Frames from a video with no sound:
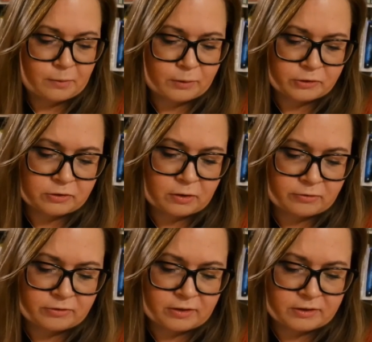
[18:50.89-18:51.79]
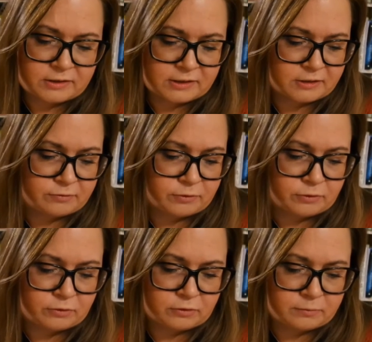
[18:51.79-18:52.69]
what cover artist would
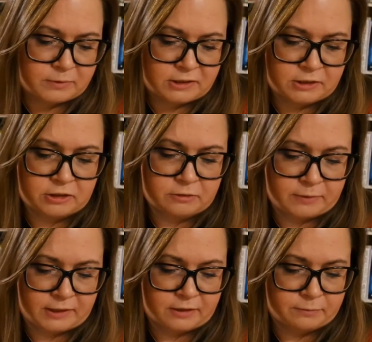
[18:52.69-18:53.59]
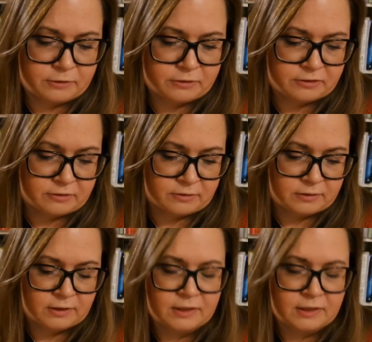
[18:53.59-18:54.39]
you commission to make a mural